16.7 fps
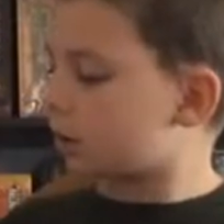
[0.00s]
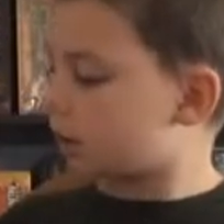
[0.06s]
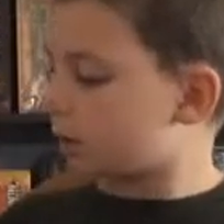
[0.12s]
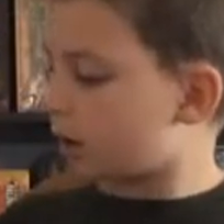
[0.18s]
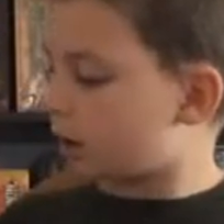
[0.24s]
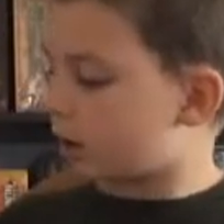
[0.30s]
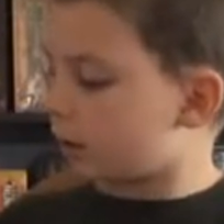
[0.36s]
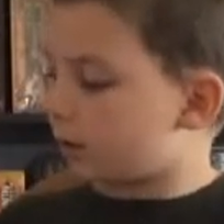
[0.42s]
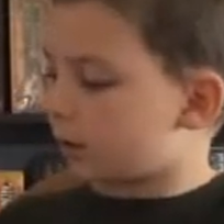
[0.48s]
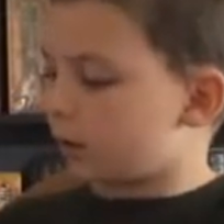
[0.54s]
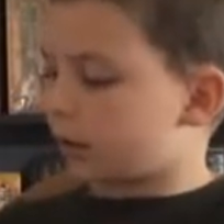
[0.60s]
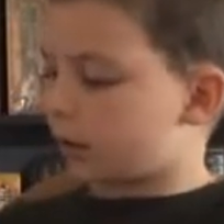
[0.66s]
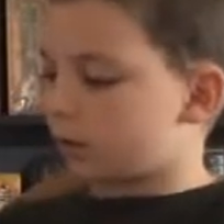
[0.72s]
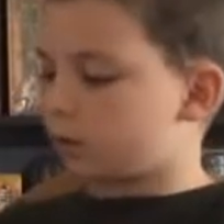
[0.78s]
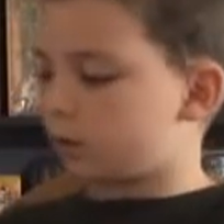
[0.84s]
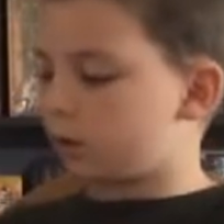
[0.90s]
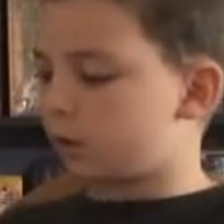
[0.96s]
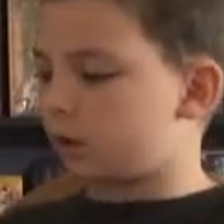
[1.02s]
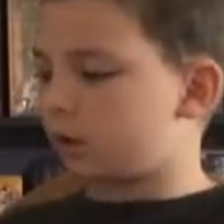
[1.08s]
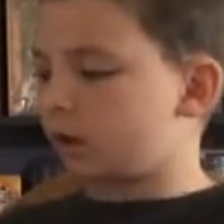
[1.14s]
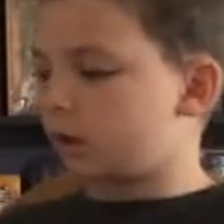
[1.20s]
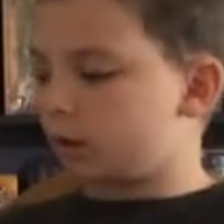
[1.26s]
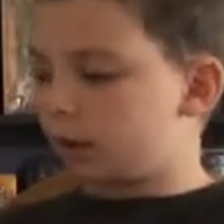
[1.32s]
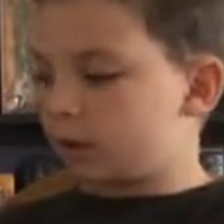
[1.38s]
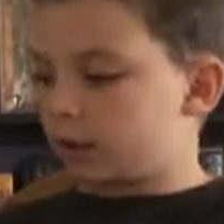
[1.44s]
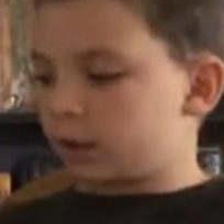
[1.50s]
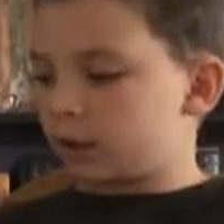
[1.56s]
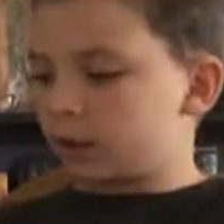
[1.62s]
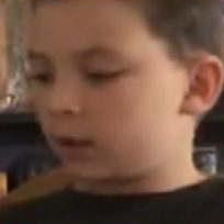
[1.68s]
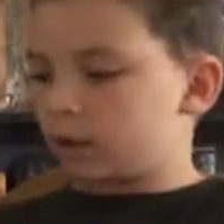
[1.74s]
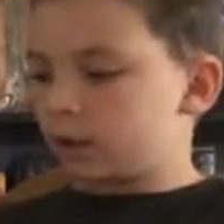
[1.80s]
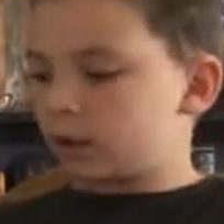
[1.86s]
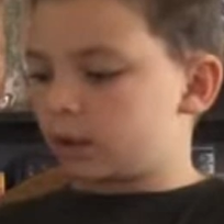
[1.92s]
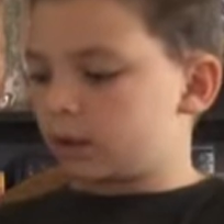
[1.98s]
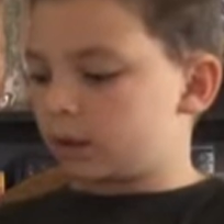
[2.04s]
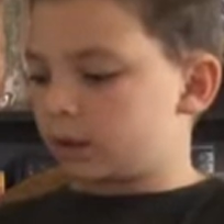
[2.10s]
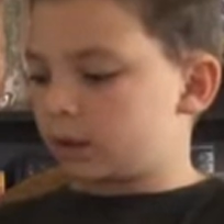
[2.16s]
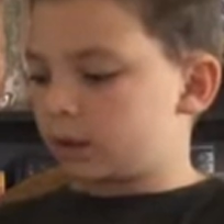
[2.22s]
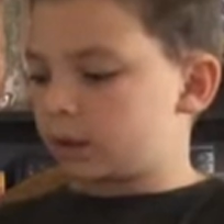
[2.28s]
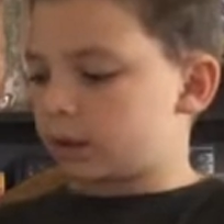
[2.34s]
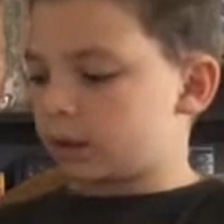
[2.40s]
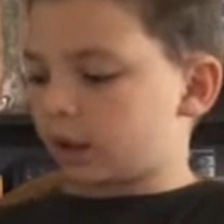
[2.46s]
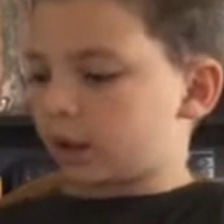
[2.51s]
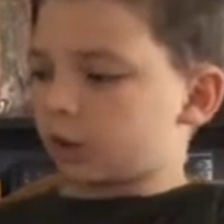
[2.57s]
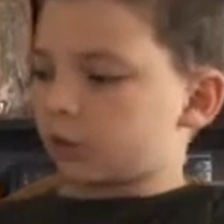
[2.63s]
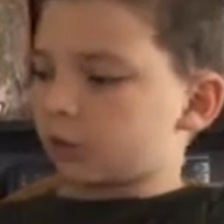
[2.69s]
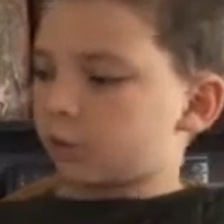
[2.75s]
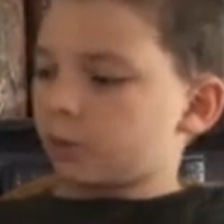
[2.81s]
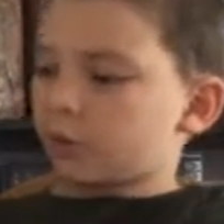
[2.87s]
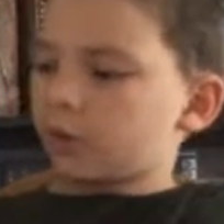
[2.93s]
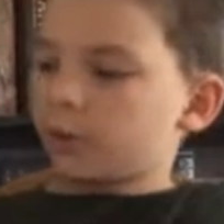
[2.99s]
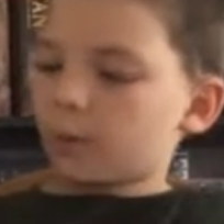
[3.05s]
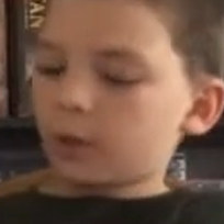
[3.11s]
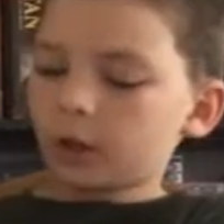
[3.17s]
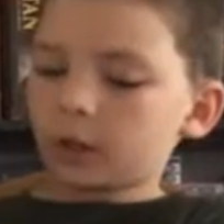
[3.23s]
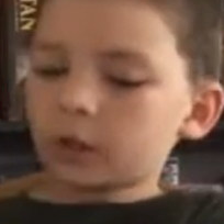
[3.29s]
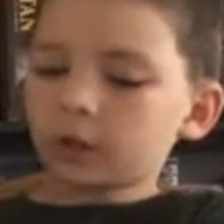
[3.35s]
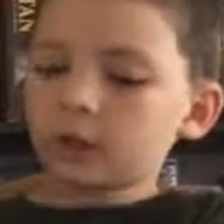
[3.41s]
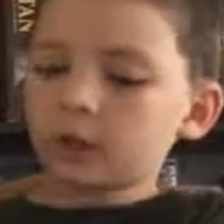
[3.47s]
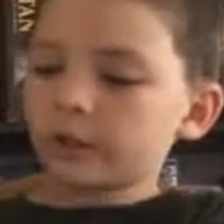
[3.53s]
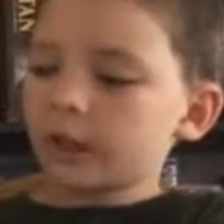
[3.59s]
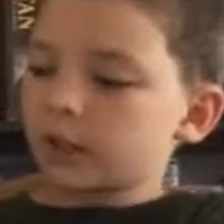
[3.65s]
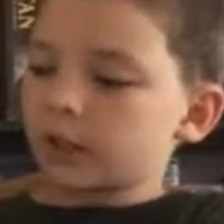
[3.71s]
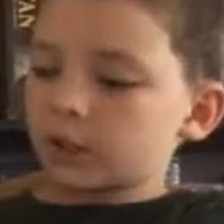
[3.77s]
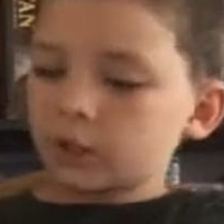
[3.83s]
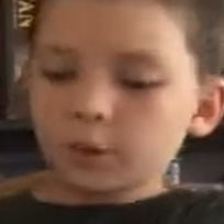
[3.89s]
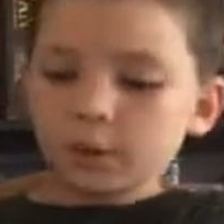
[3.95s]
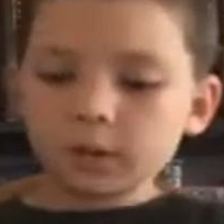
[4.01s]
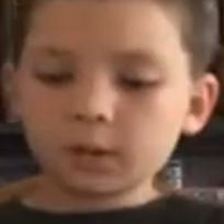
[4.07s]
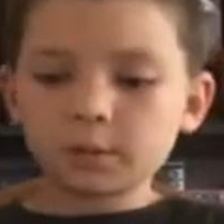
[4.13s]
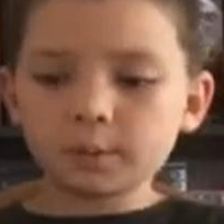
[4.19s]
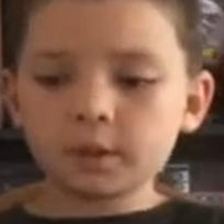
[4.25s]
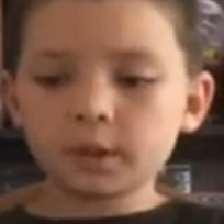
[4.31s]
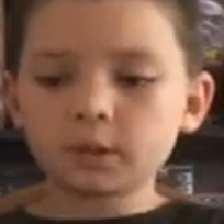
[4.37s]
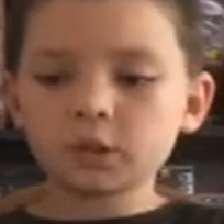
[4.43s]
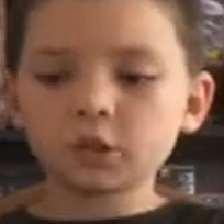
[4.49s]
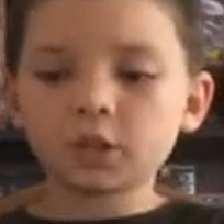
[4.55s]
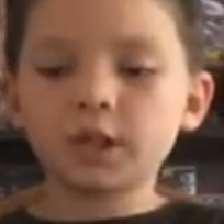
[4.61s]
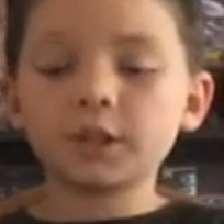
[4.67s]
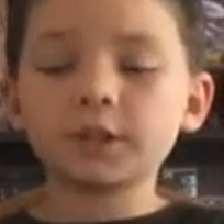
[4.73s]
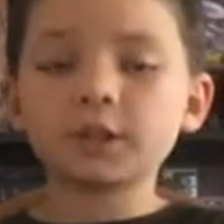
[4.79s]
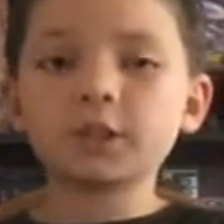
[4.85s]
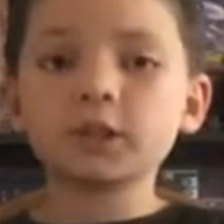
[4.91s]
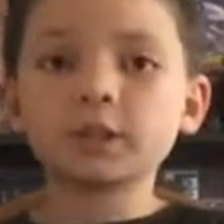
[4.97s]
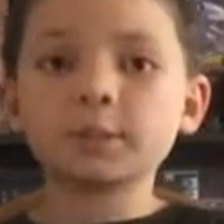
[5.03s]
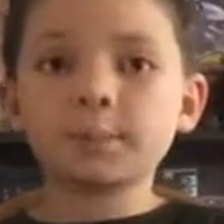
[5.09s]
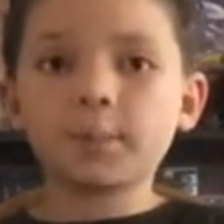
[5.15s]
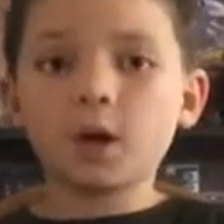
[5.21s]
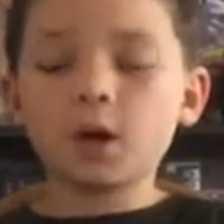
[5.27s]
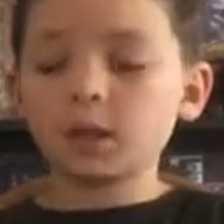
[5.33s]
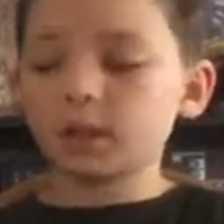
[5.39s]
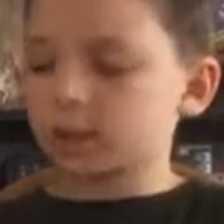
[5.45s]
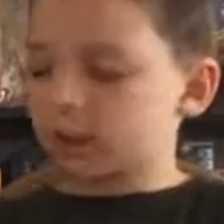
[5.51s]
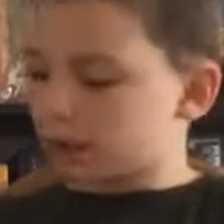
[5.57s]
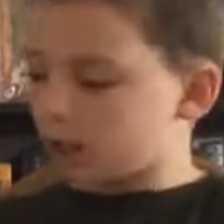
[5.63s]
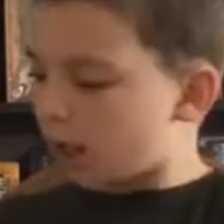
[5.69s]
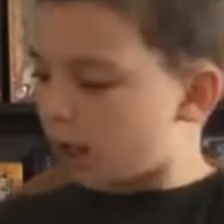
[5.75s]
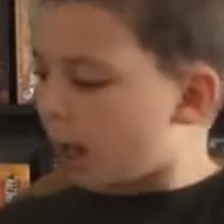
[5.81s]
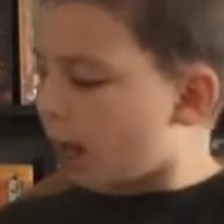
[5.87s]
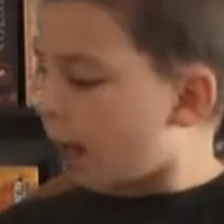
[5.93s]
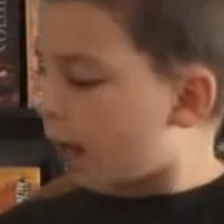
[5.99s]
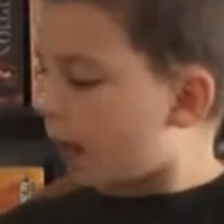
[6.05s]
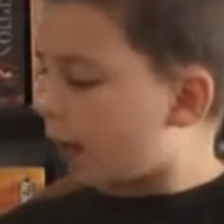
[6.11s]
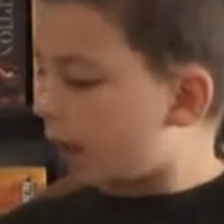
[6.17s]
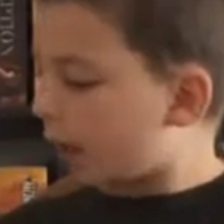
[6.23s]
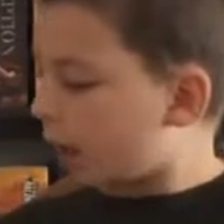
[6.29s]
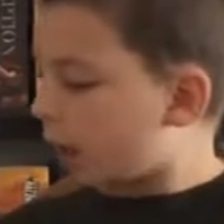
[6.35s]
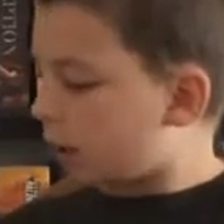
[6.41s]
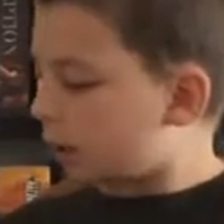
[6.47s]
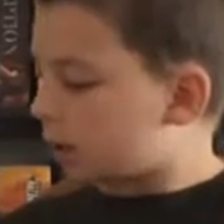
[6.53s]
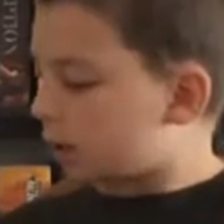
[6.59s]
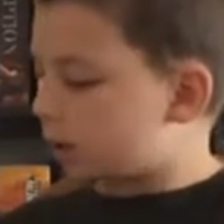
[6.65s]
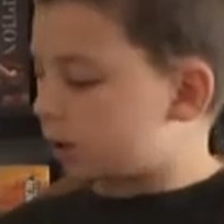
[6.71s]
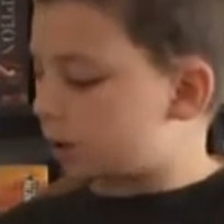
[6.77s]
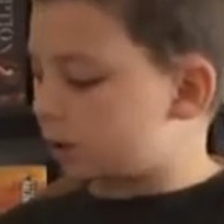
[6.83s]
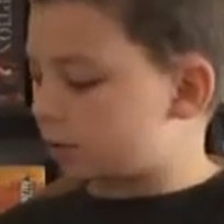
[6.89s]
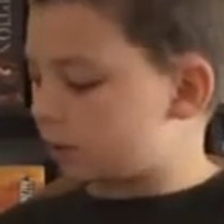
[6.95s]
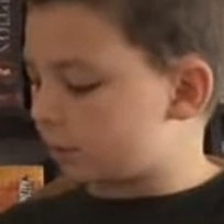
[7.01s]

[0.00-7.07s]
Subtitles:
got a really cool sketch with the marker that's going to be inside this box, and